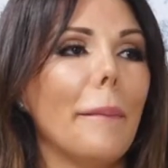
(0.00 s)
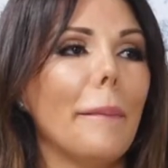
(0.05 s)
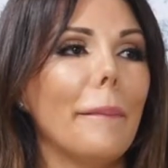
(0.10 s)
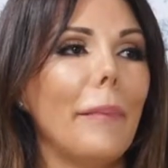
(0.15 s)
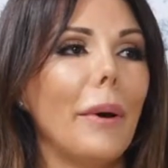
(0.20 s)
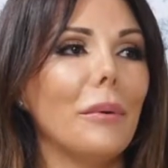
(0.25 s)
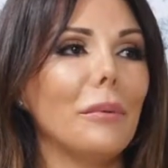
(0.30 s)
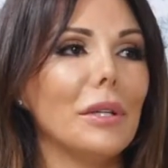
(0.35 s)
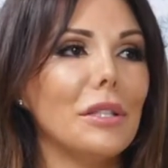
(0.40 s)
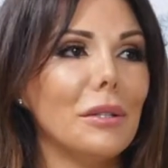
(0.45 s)

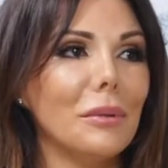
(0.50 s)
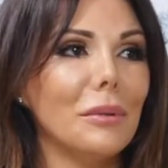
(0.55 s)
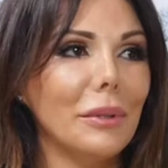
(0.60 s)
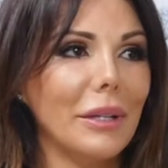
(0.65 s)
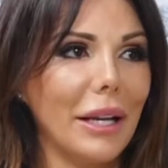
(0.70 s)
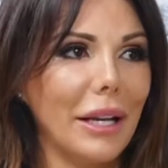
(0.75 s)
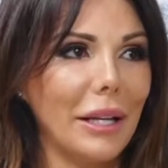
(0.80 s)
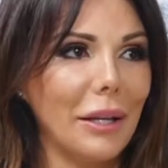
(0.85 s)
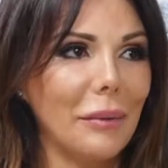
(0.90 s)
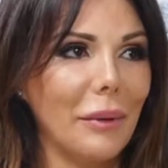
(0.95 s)
But we do it
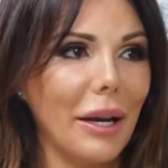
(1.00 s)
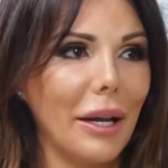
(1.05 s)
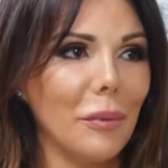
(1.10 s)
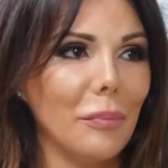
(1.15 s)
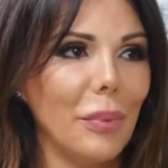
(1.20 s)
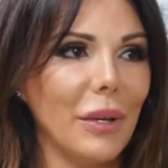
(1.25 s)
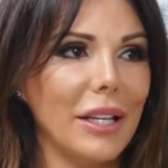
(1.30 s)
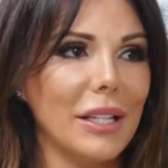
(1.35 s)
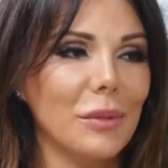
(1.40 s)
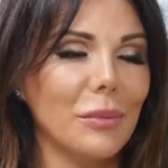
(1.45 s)
anyway,
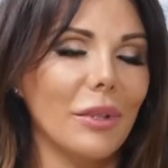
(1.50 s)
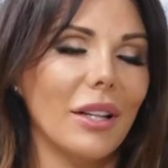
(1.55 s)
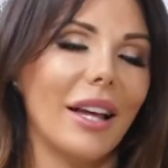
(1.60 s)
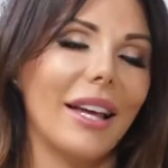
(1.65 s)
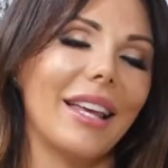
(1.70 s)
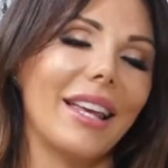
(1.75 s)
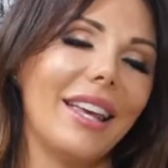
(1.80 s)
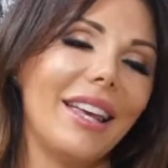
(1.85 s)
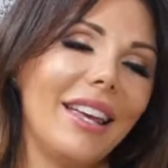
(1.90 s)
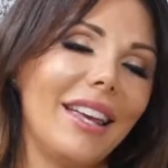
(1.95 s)
because we're
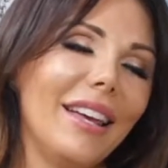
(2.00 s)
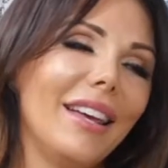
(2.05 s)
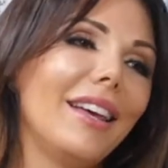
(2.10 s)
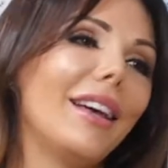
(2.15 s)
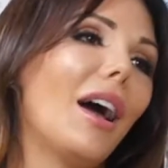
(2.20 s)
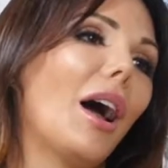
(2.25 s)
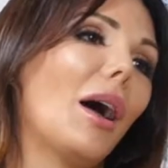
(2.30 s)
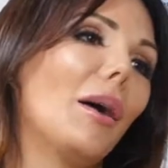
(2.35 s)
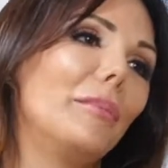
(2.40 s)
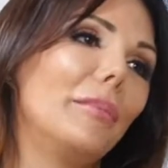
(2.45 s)
like,
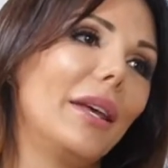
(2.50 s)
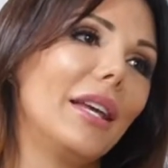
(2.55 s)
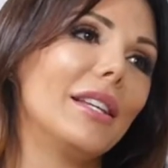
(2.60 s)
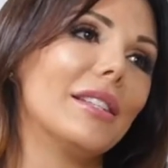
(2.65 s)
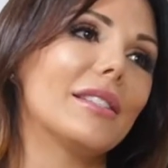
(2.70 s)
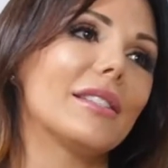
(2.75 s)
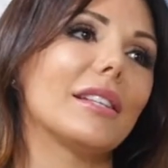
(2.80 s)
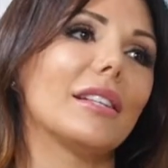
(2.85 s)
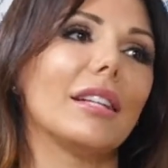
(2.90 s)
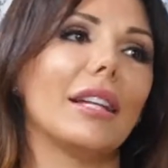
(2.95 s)
I'm being
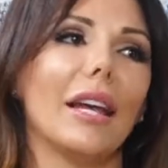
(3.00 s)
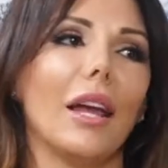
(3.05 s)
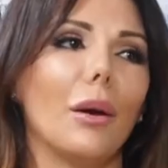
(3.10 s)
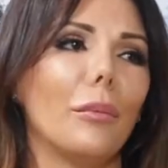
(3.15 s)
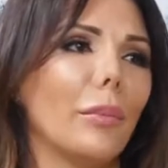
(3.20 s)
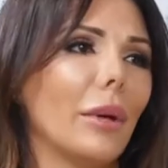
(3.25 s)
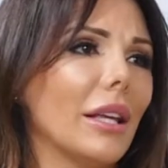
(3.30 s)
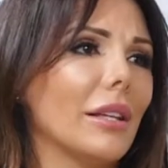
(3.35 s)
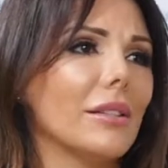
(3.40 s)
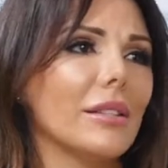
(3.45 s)
silly, I'm
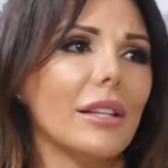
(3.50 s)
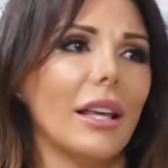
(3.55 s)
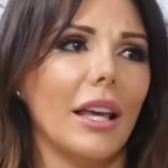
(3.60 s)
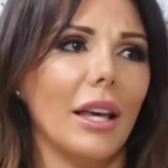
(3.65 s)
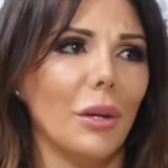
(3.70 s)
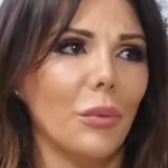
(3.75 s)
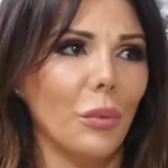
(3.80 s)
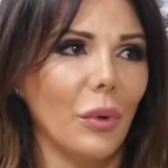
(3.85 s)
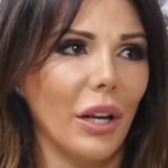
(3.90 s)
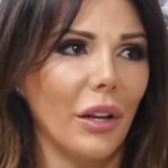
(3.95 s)
being
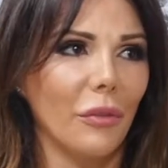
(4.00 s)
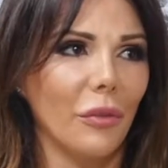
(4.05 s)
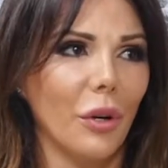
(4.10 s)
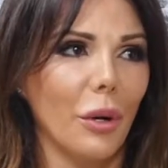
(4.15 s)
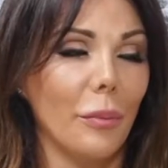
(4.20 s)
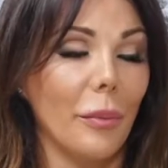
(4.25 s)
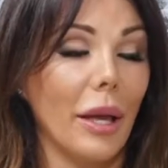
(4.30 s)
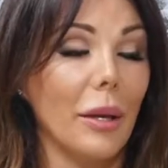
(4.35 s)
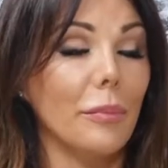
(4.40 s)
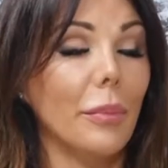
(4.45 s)
scared, whatever
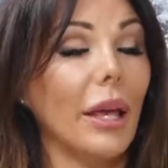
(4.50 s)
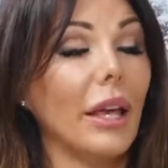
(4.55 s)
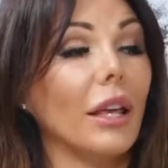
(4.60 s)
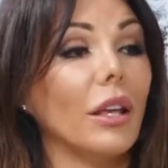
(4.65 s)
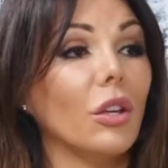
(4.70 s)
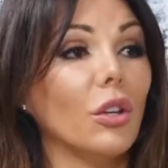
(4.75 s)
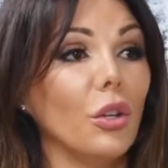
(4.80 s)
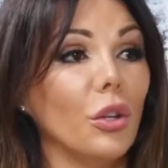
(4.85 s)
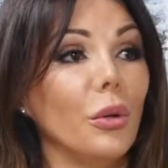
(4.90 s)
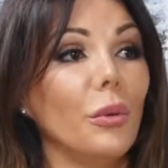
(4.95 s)
it may be.
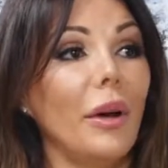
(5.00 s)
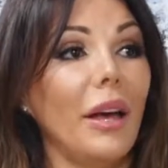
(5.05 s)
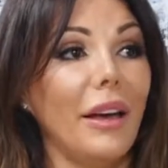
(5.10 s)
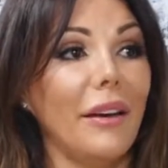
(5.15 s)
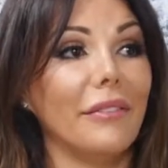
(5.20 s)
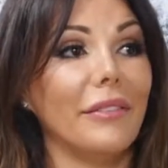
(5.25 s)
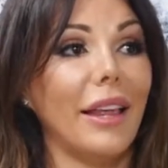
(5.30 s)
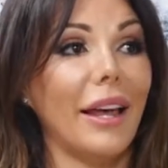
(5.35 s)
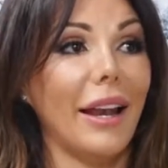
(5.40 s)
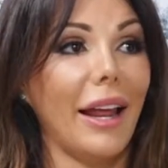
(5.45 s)
You
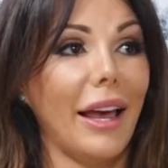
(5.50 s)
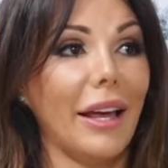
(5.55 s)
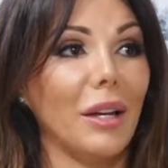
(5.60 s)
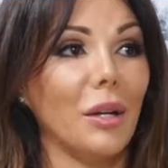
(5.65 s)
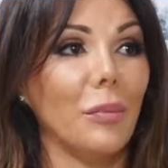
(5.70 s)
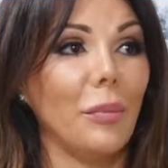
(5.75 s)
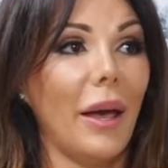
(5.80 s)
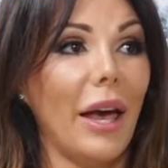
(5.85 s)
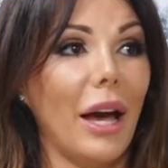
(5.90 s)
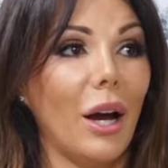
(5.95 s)
have that
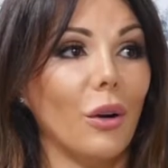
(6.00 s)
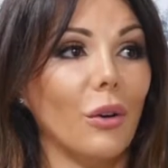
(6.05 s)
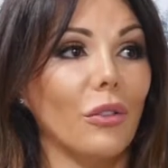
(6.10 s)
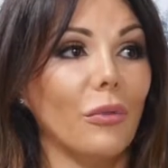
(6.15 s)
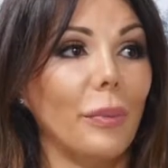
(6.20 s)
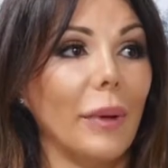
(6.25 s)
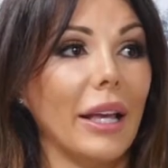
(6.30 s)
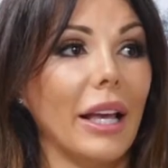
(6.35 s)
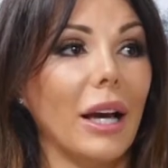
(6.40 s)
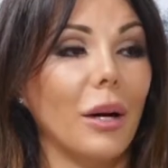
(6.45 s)
added power of
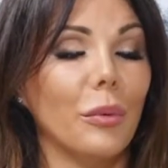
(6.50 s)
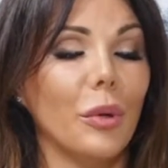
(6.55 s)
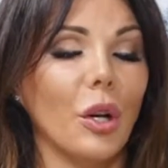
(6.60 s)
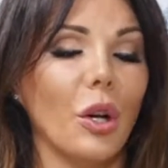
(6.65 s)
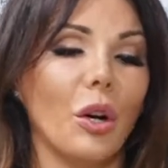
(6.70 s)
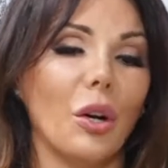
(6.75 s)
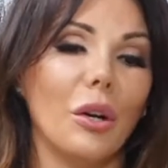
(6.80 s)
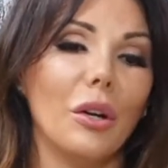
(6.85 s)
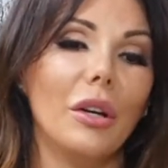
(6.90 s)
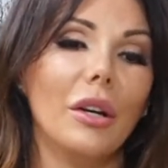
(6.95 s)
being able to
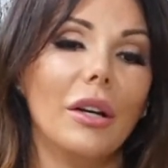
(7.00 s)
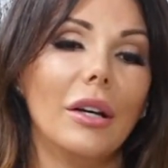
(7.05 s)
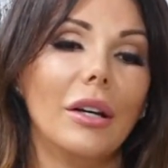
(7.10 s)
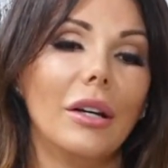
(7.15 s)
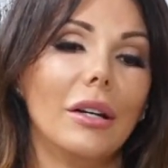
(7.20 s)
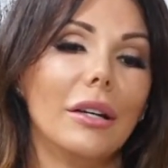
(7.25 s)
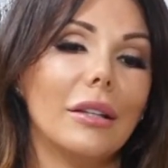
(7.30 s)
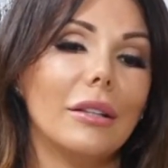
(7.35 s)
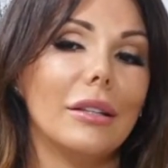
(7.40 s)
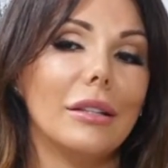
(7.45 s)
go,
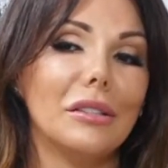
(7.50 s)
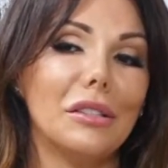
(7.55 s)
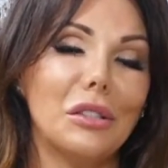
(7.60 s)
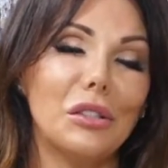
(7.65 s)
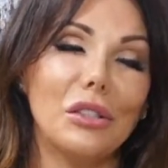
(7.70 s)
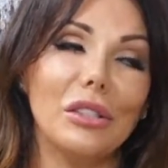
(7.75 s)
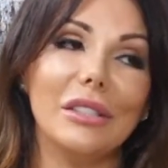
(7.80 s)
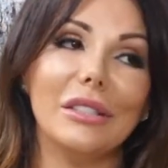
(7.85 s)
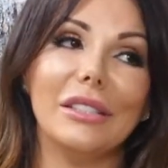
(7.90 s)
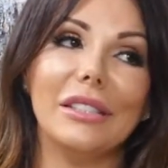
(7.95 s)
the
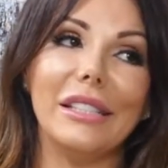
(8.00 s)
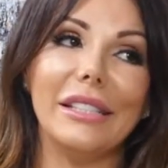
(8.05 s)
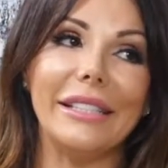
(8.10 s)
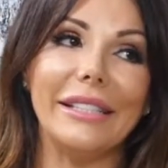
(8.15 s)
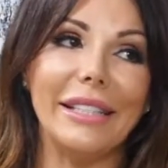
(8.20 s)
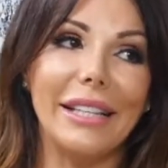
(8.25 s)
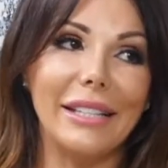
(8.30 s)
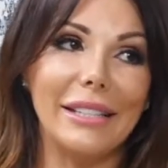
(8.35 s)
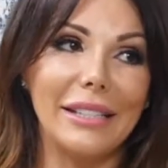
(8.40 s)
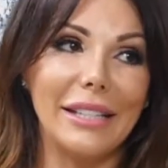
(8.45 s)
astrology
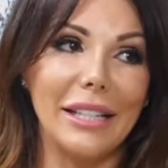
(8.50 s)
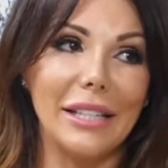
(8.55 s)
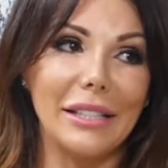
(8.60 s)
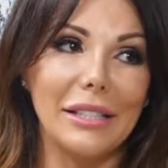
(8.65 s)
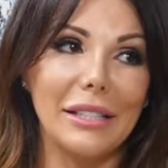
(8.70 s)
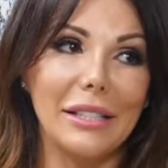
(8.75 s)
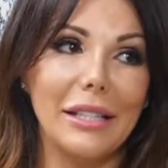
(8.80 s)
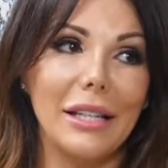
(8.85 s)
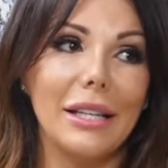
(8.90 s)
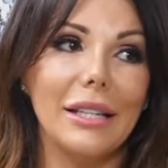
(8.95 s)
says
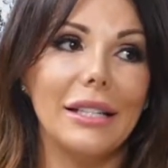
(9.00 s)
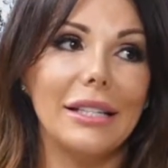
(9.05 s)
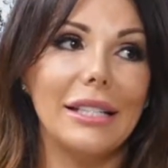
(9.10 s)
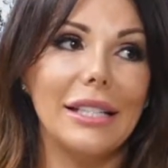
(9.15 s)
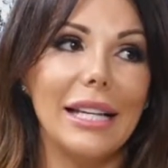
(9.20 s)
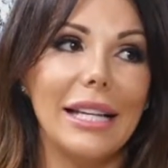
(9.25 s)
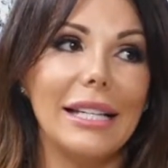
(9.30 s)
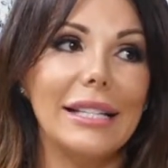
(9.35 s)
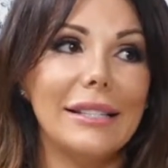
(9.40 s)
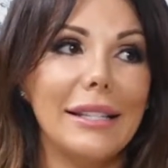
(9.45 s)
this.
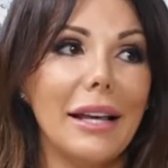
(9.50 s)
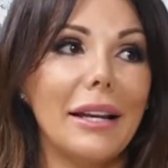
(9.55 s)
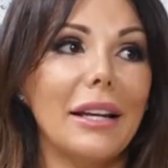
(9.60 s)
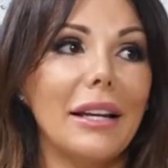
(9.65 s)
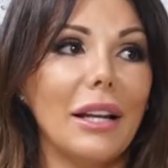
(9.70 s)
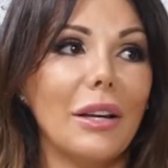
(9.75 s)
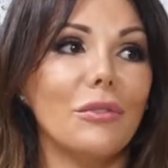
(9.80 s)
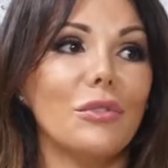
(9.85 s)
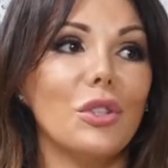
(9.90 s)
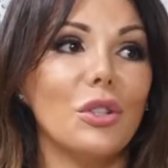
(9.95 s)
Is that
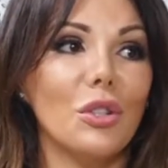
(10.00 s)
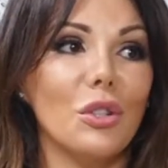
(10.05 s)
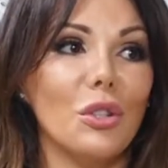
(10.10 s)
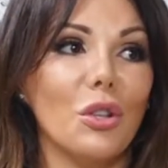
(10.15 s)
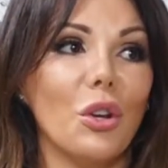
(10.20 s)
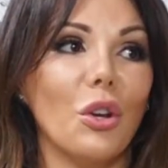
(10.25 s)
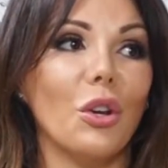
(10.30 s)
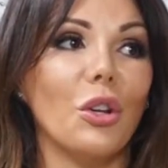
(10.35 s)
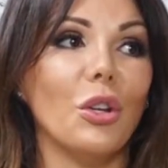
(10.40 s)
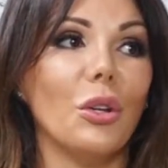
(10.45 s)
enough to
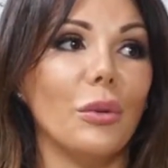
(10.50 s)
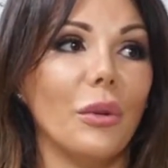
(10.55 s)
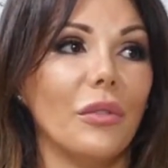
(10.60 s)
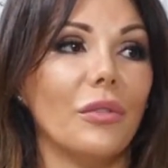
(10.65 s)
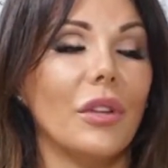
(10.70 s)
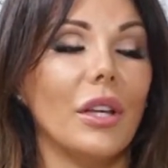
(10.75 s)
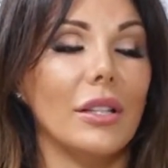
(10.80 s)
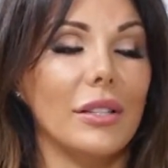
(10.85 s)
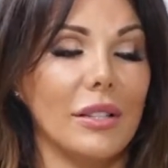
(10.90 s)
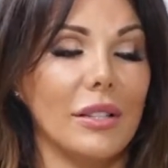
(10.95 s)
deter you if there's